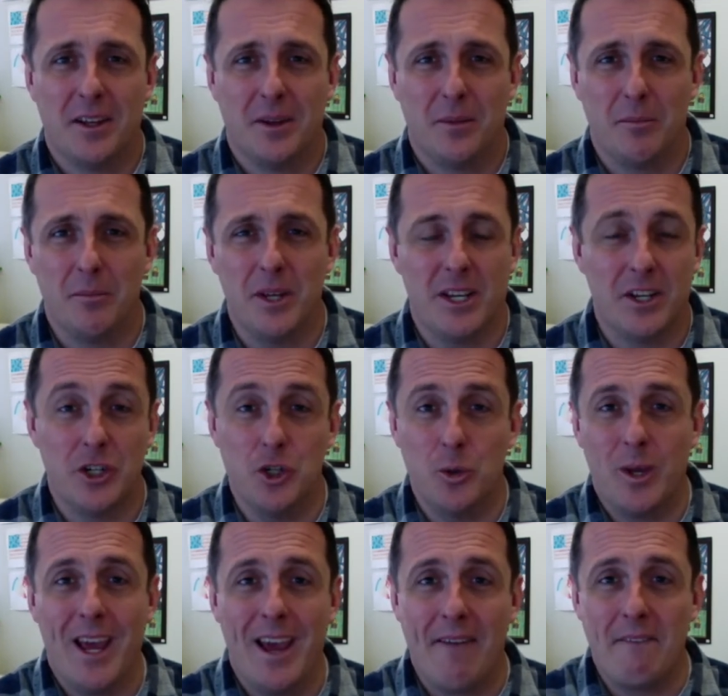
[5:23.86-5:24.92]
because you
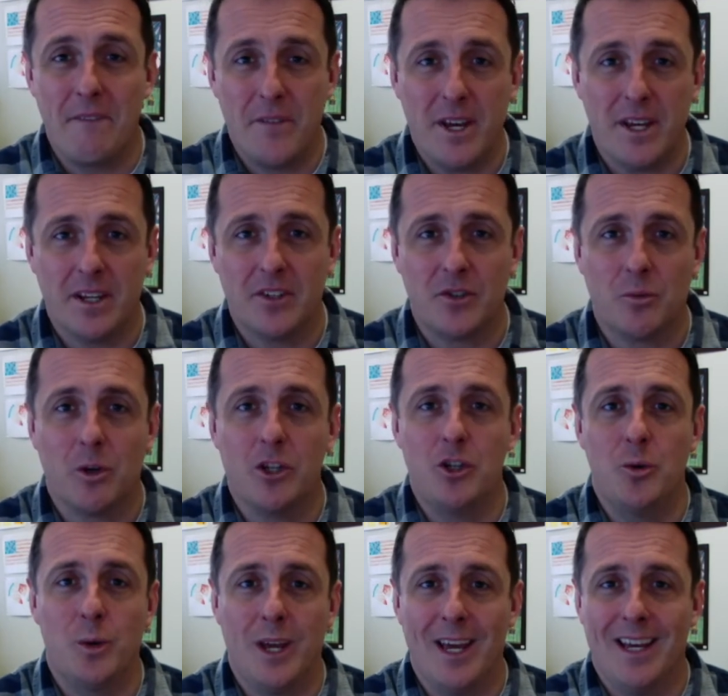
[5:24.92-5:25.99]
can't fix what you
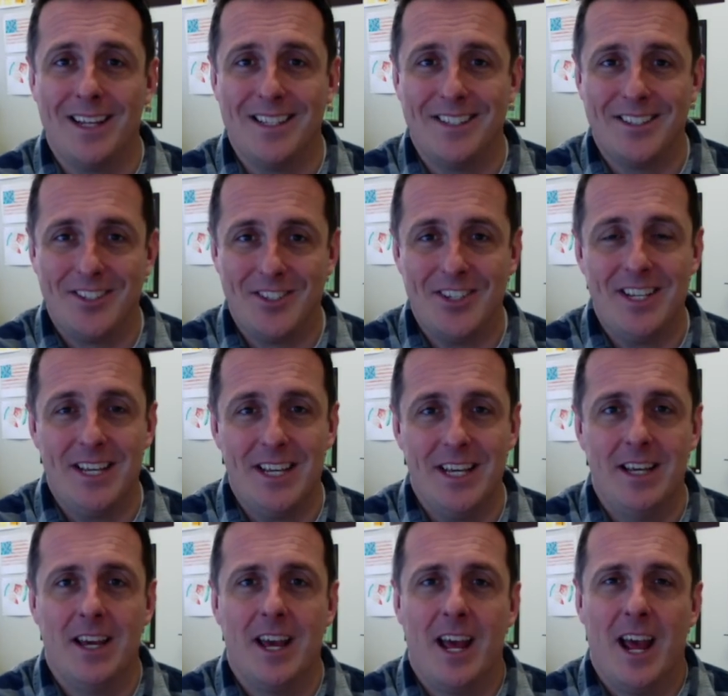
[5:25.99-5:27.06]
can't see.
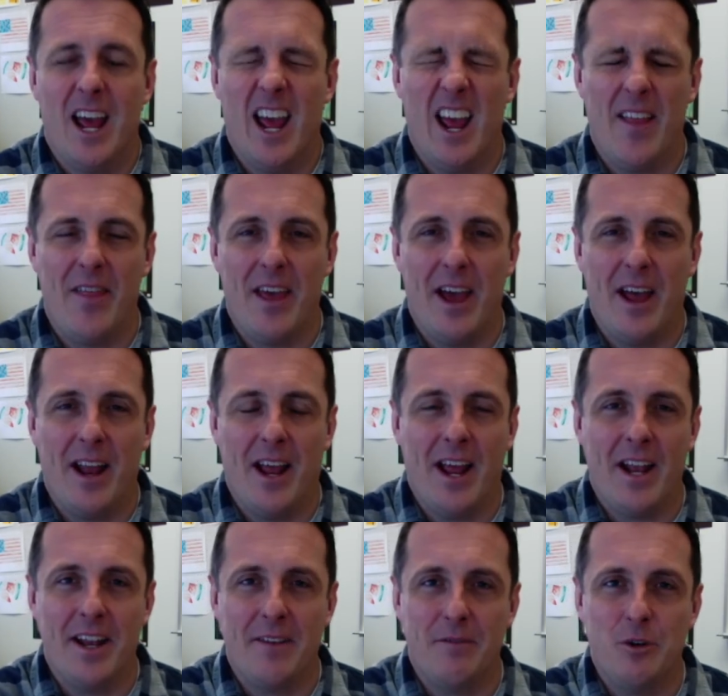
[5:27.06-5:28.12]
And
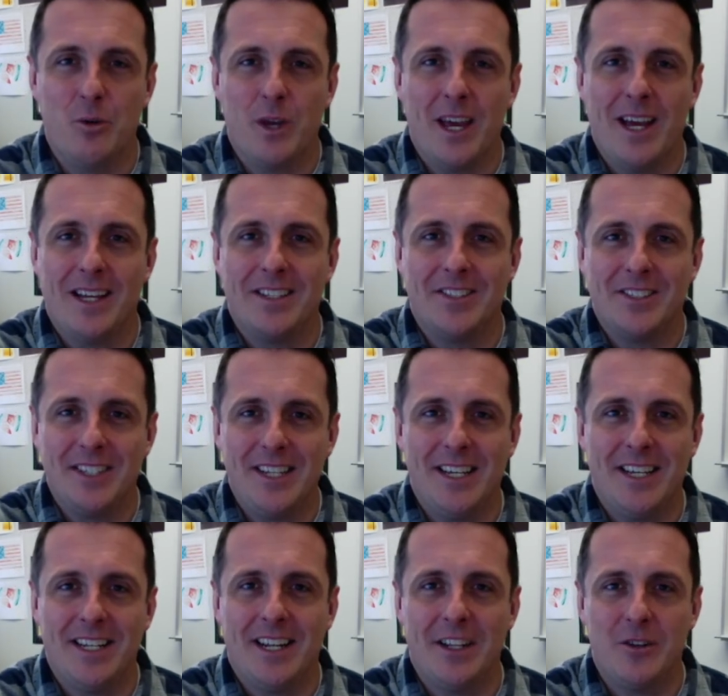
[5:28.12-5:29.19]
if you can't see
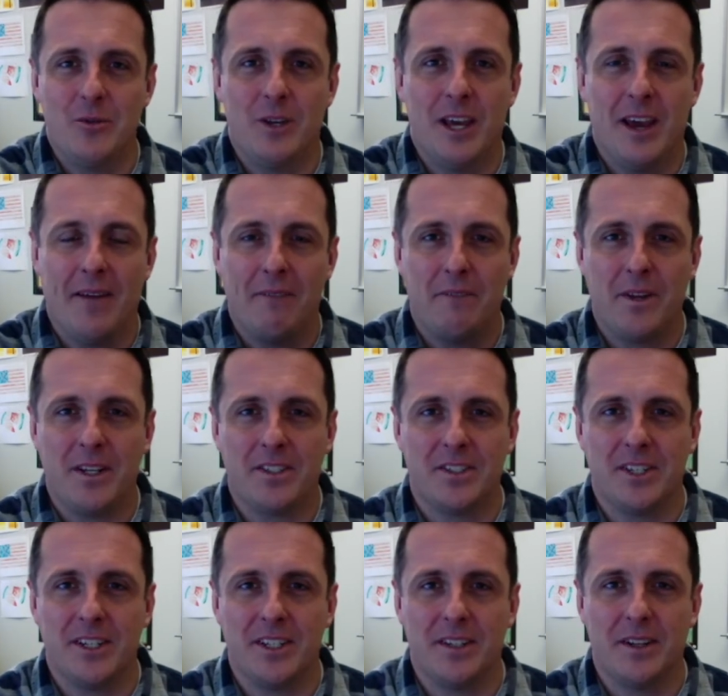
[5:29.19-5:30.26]
it and you can't fix
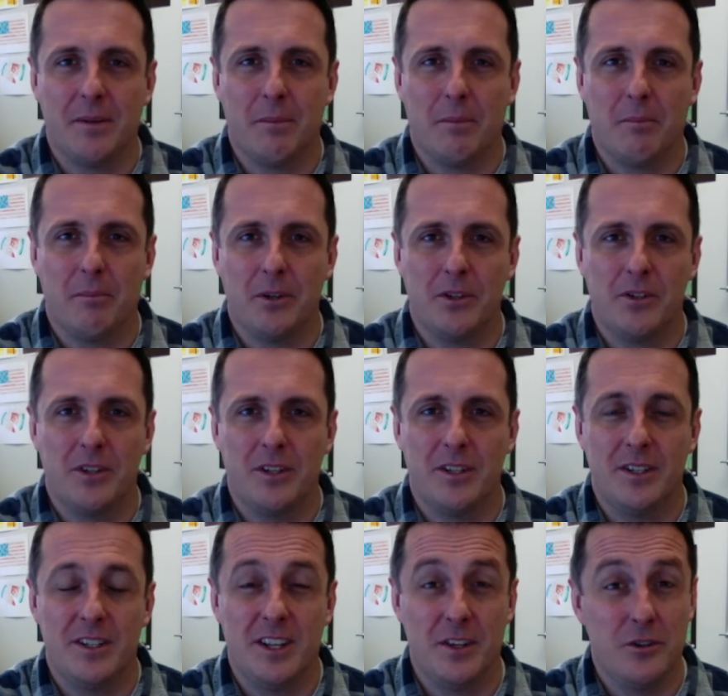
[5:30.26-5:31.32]
it, but
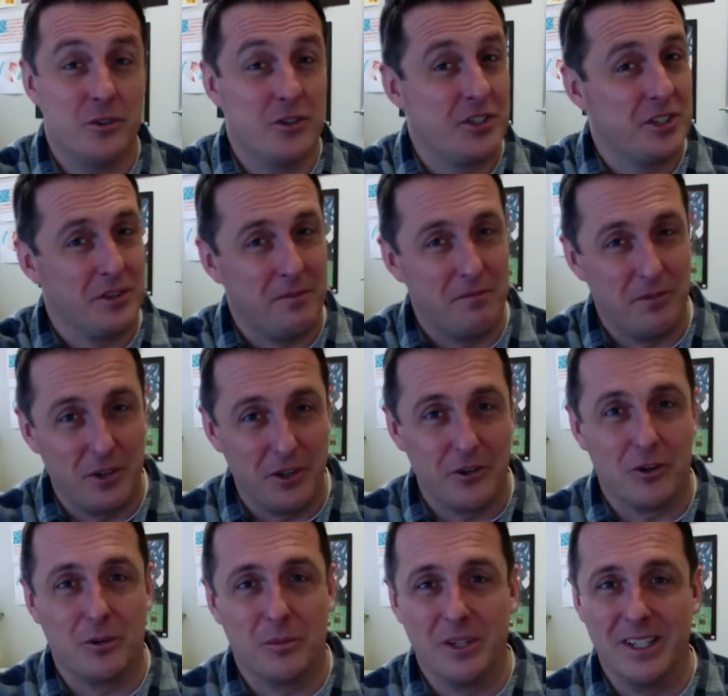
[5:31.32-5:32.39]
then you're still
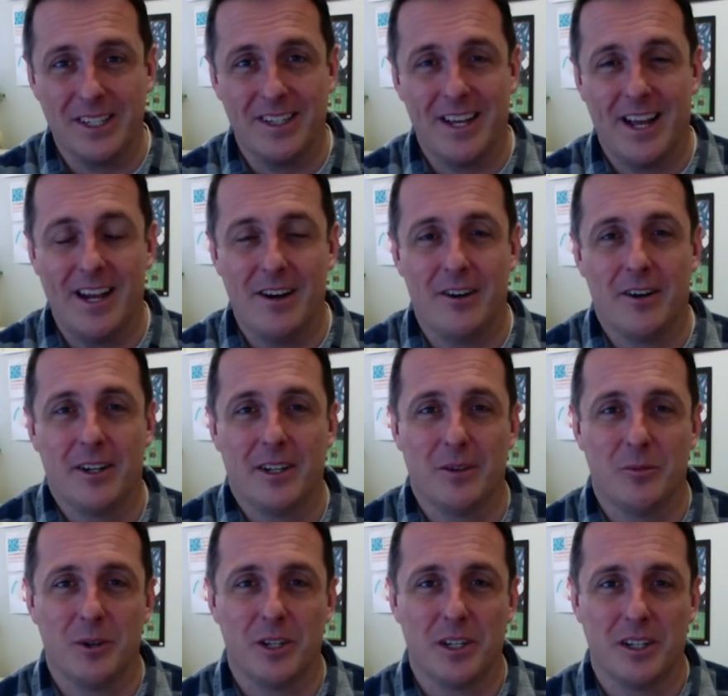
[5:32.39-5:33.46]
vulnerable in that area
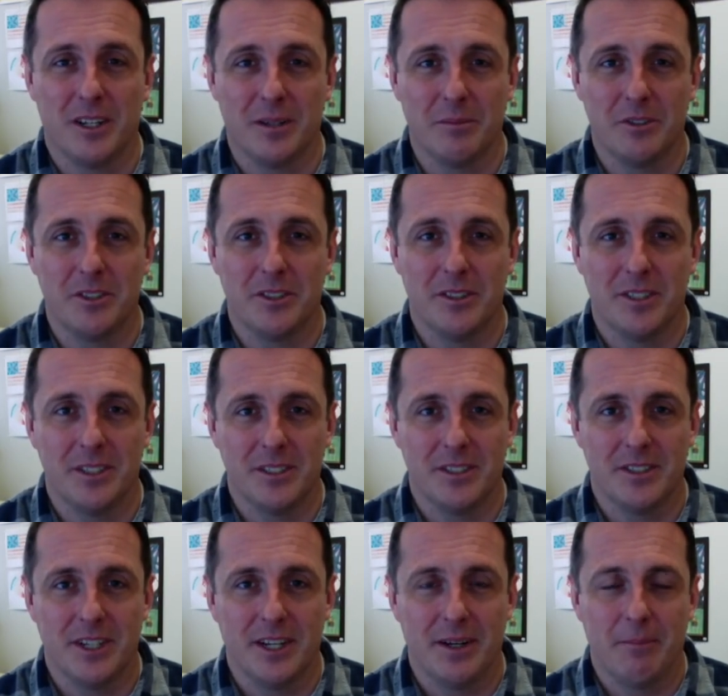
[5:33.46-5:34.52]
when it comes to the
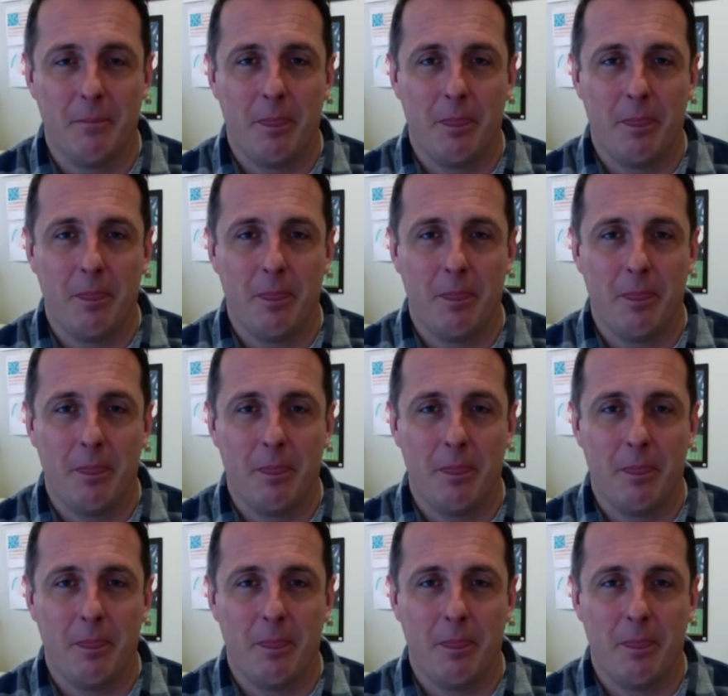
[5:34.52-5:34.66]
exam.